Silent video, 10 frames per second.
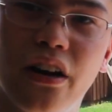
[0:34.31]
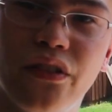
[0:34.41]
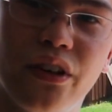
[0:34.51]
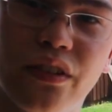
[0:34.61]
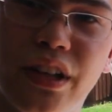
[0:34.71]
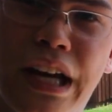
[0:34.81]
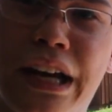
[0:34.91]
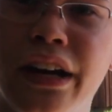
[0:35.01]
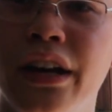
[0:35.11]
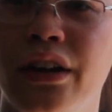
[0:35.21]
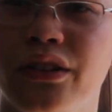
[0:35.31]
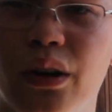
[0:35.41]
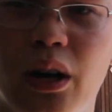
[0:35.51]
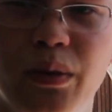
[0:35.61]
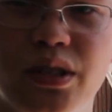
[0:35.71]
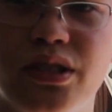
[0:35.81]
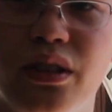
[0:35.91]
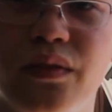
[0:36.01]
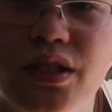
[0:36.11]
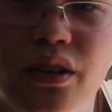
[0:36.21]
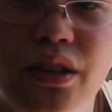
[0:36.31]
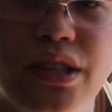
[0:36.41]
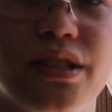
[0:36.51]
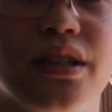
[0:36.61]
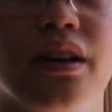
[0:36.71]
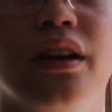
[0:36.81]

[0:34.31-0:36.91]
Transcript: during the day. So I'll be installing this harness.